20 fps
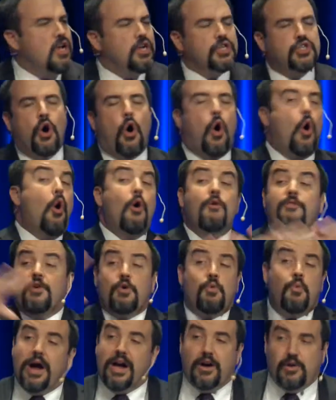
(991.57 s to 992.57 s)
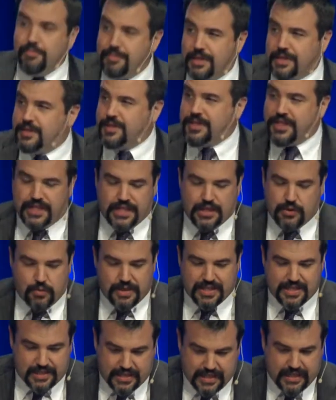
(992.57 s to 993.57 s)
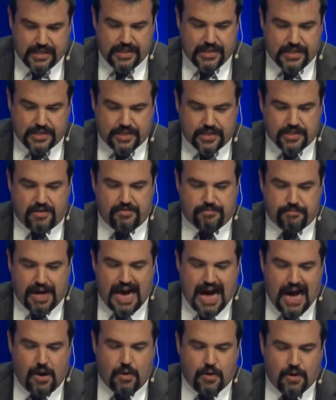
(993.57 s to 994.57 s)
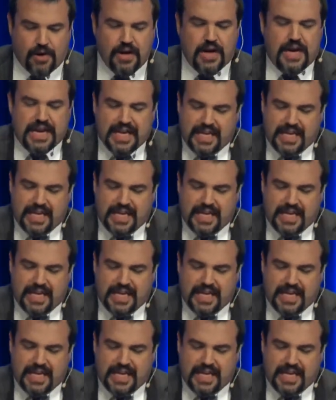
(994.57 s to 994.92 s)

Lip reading: to overwhelm the city with deeds of power.